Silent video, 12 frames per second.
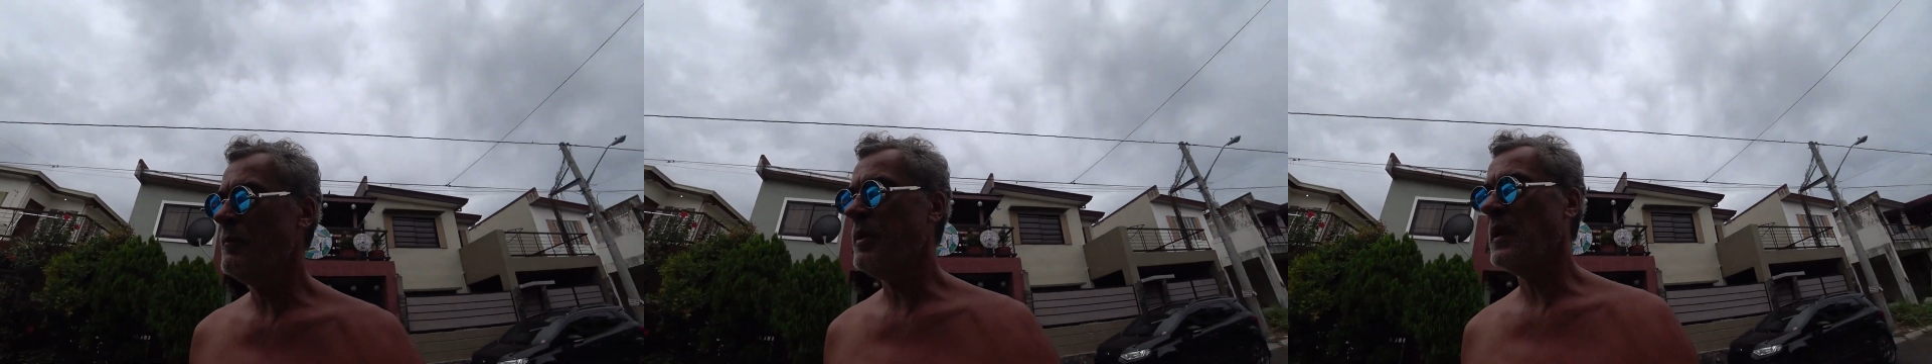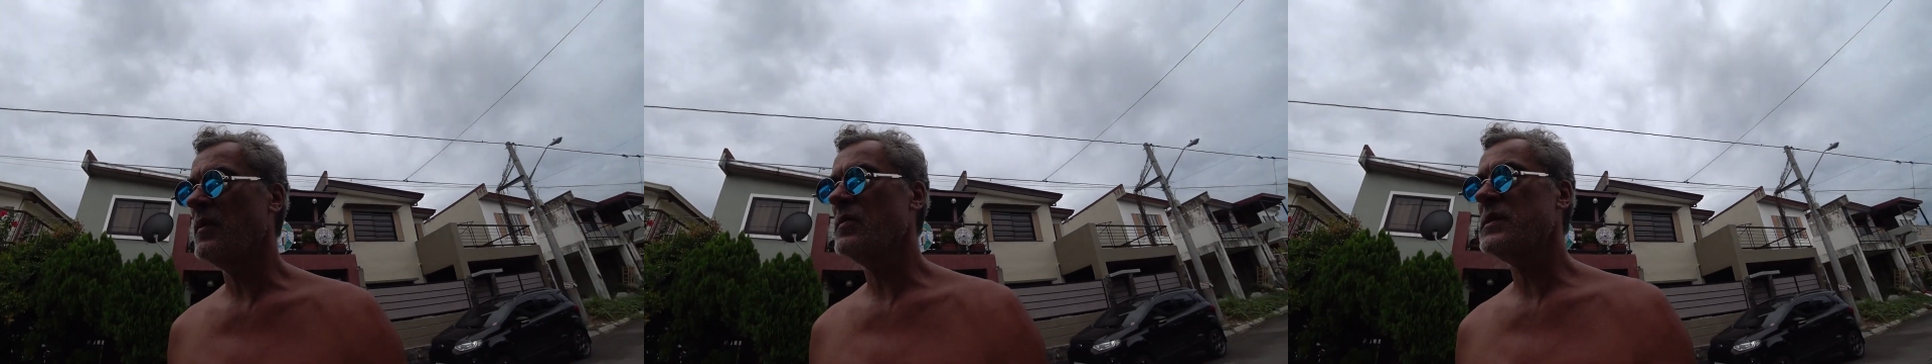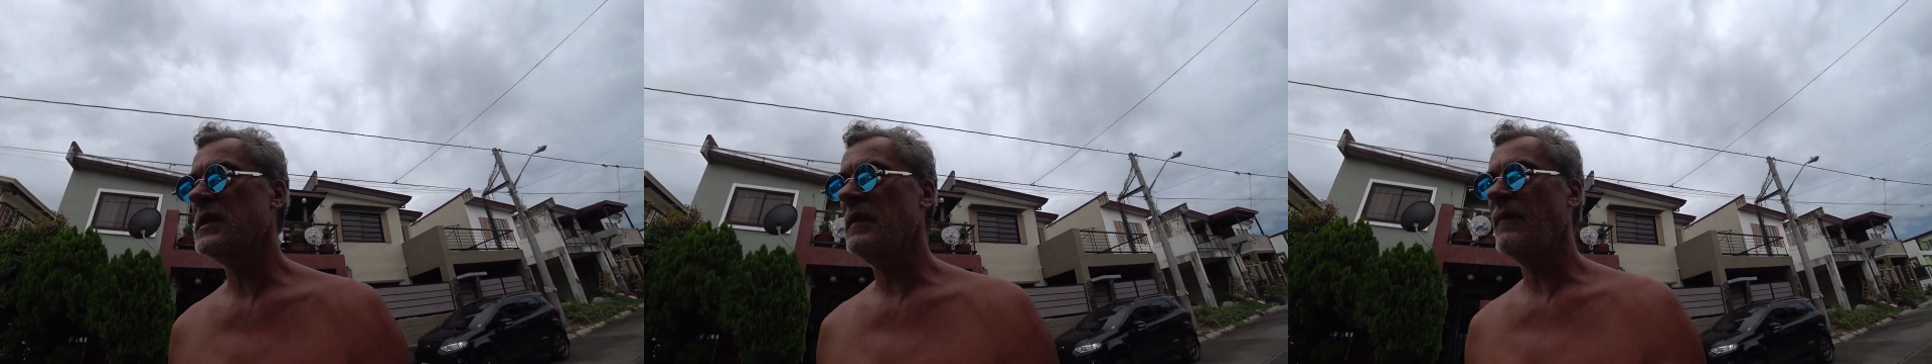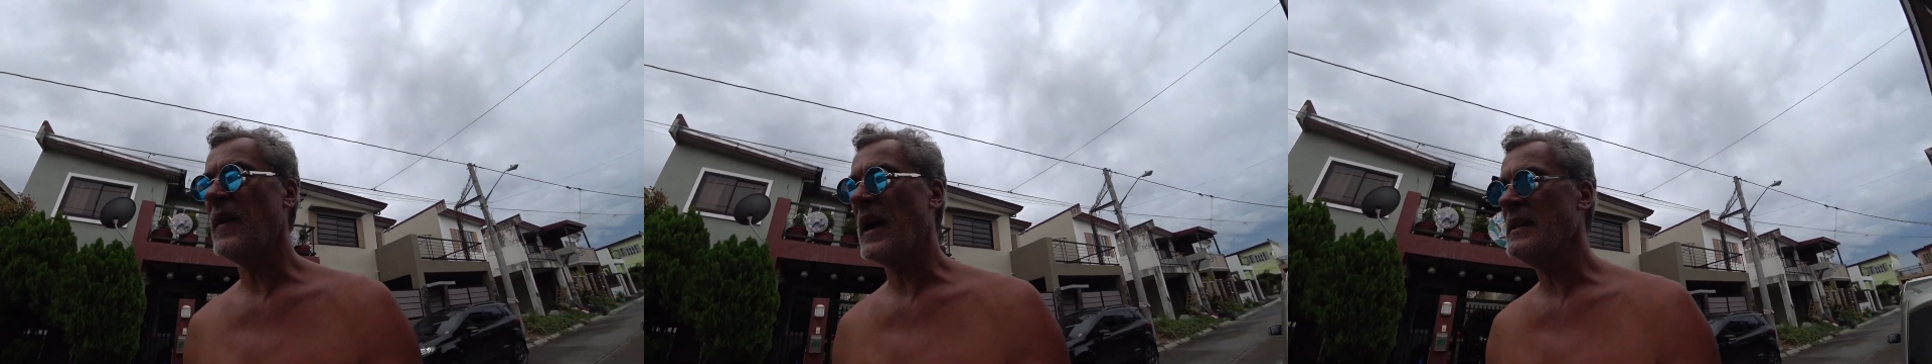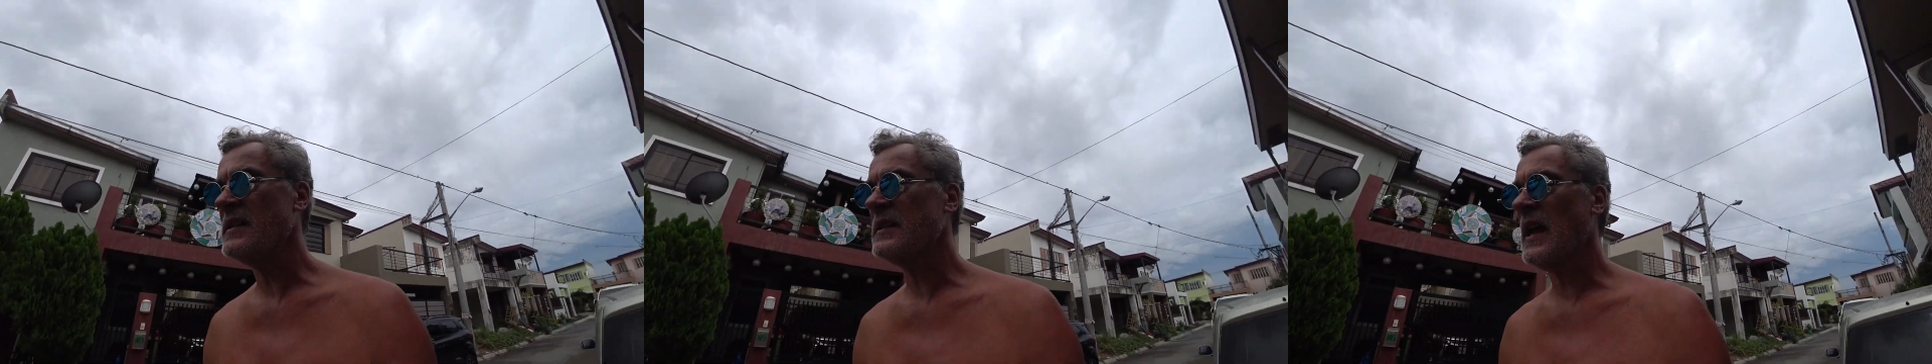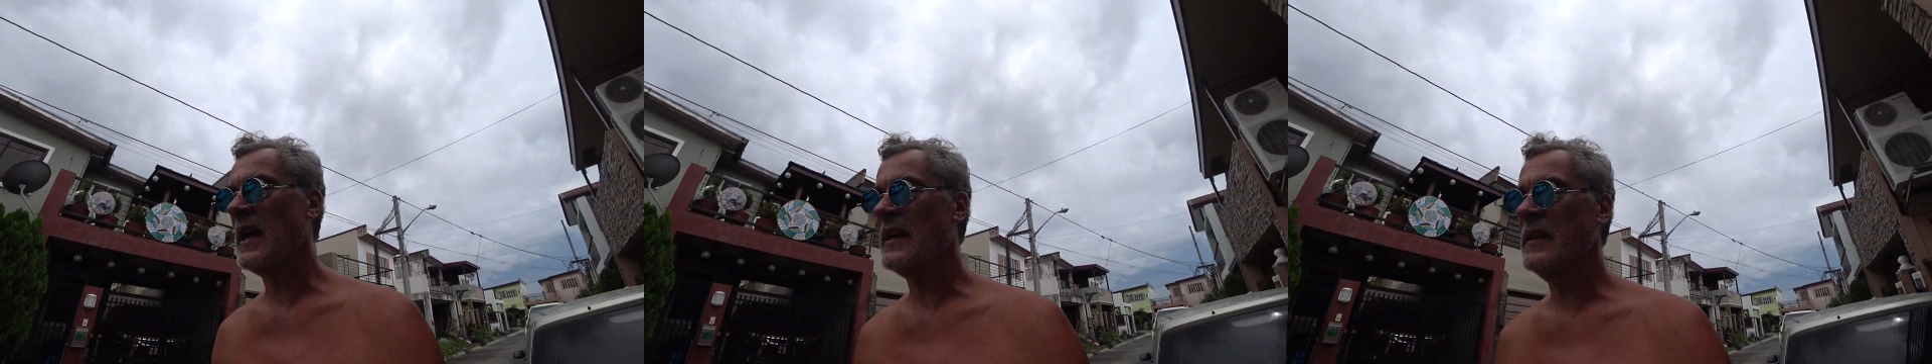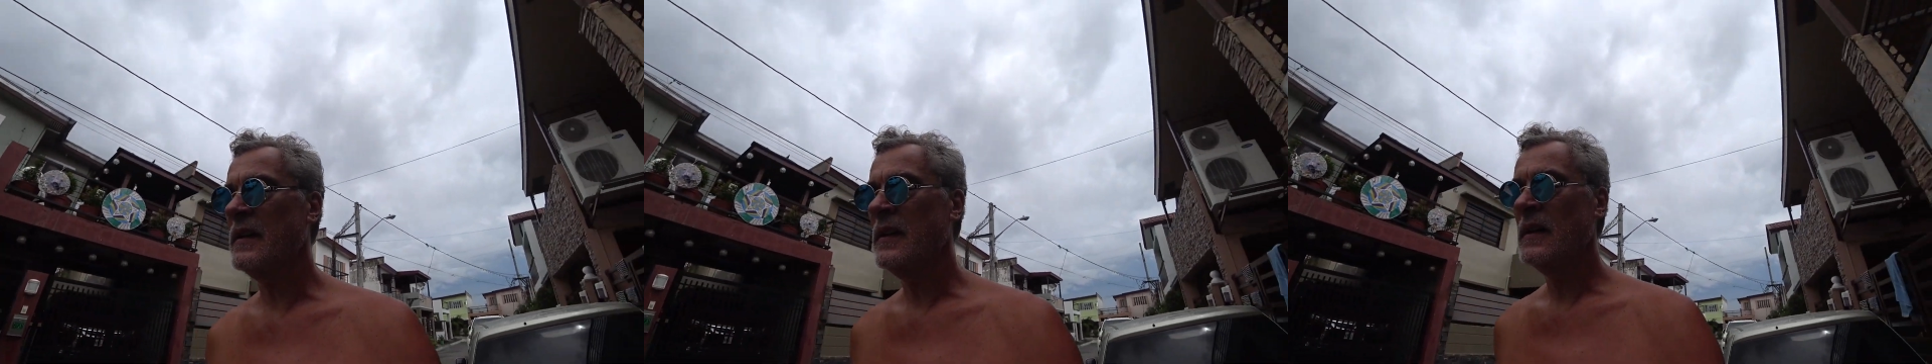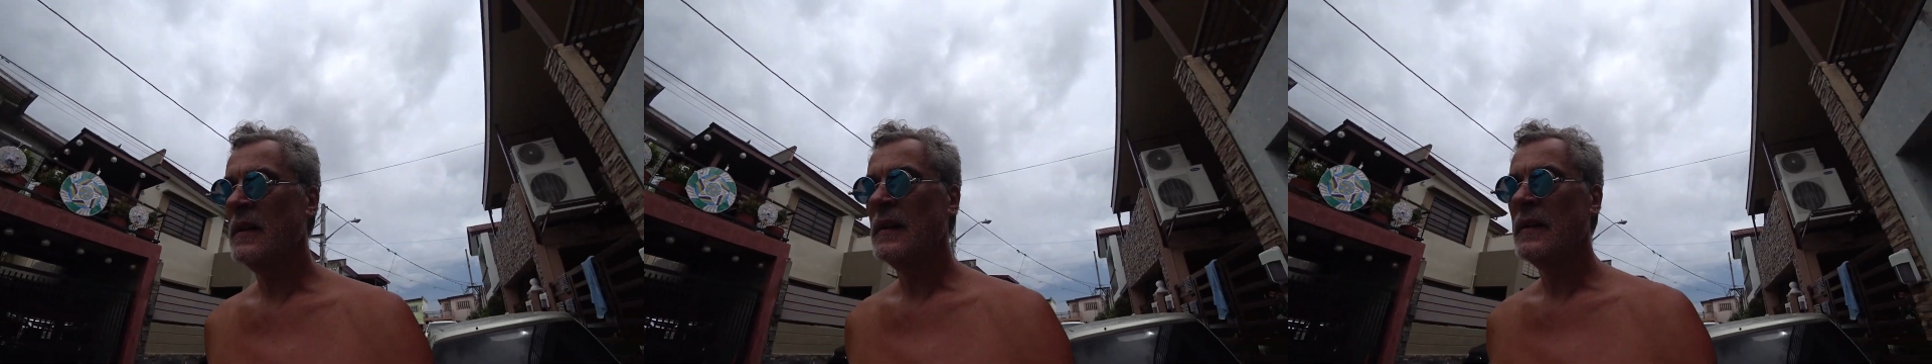Pelosi, Feinstein,
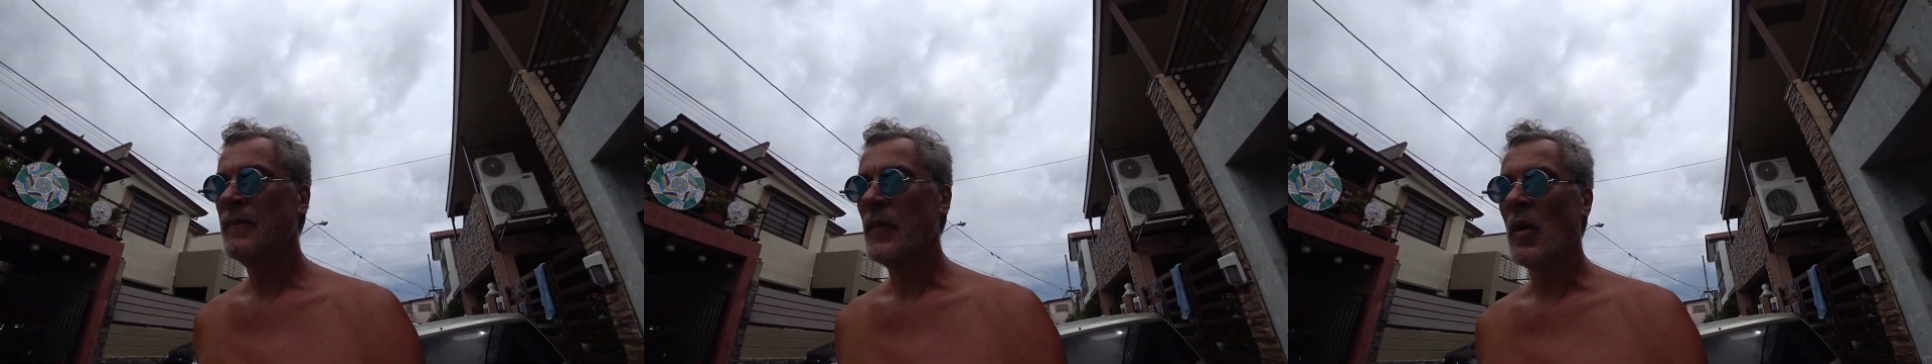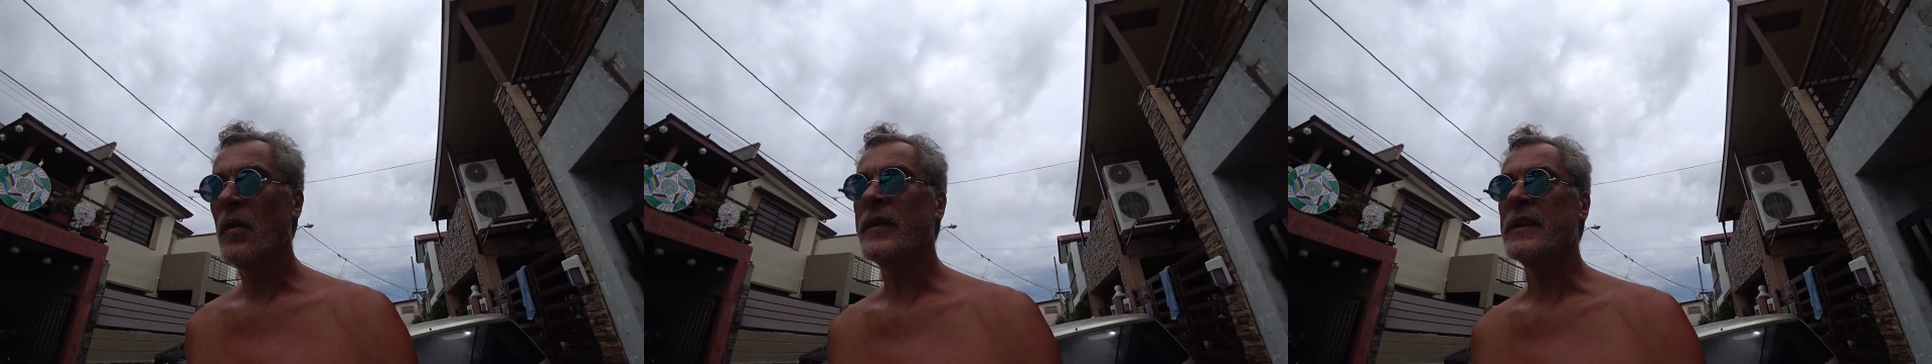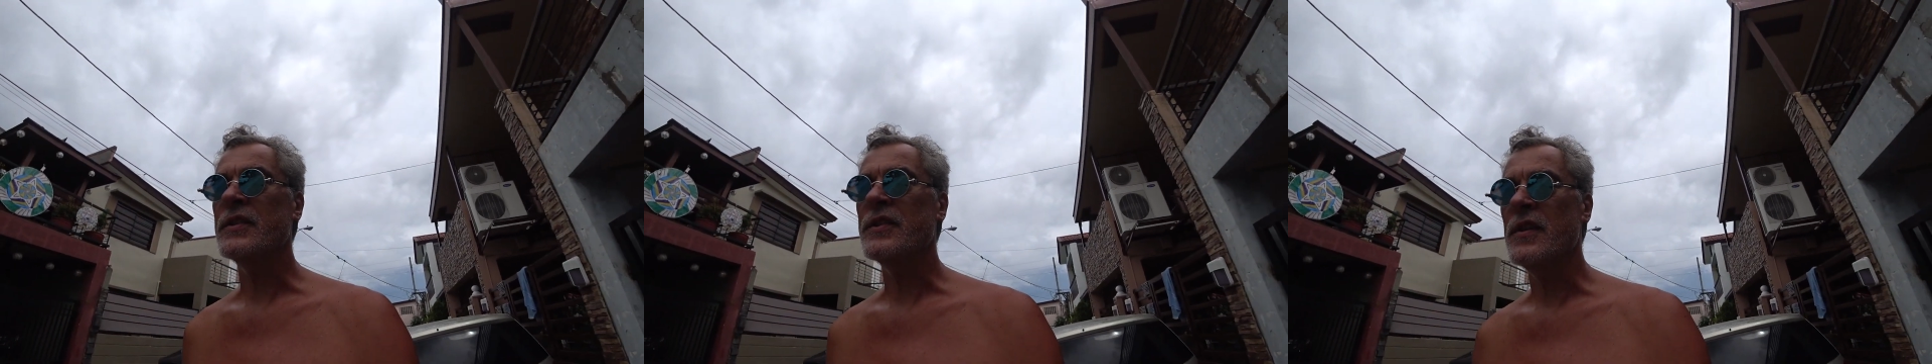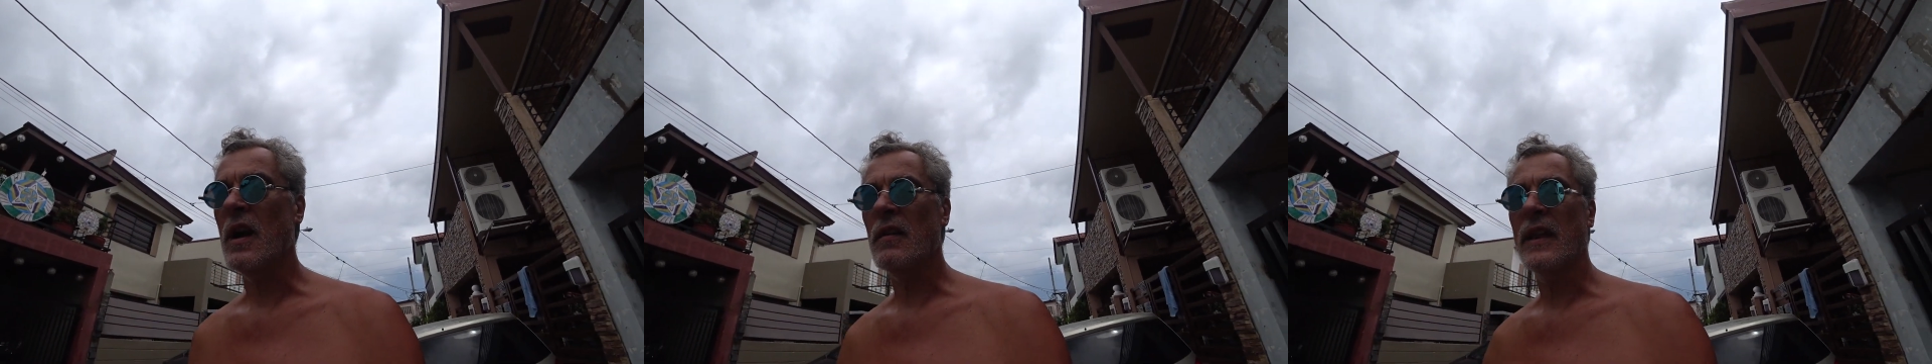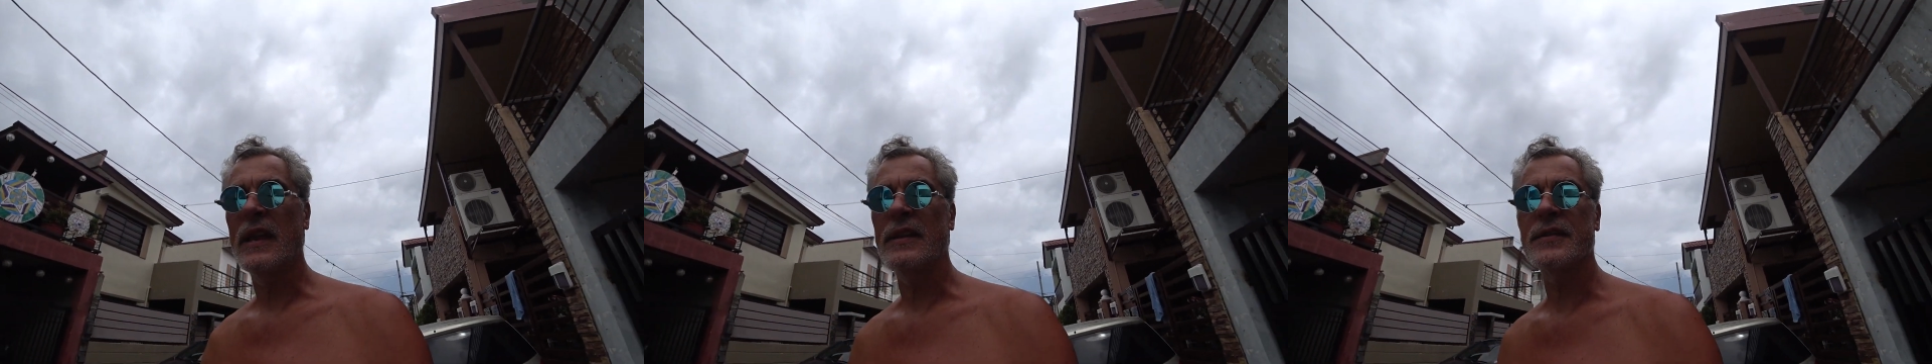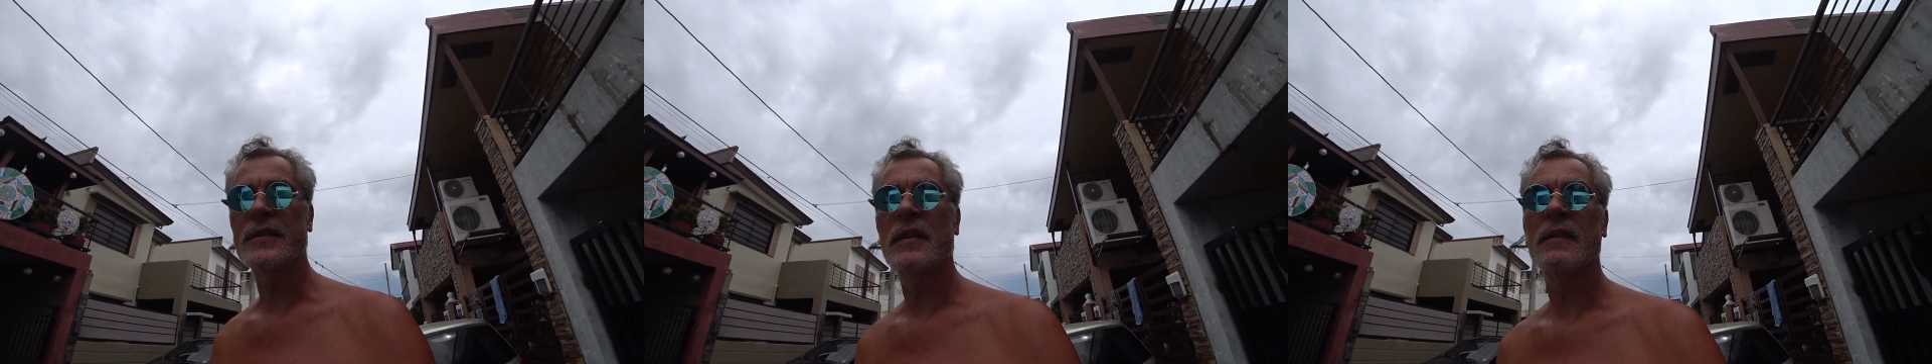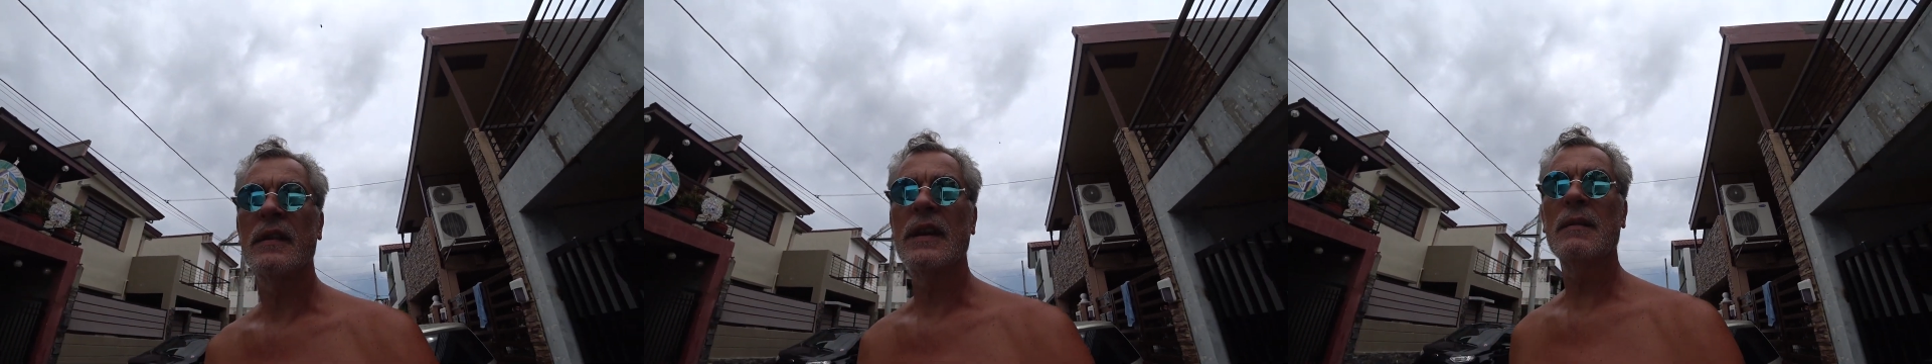all these knuckleheads.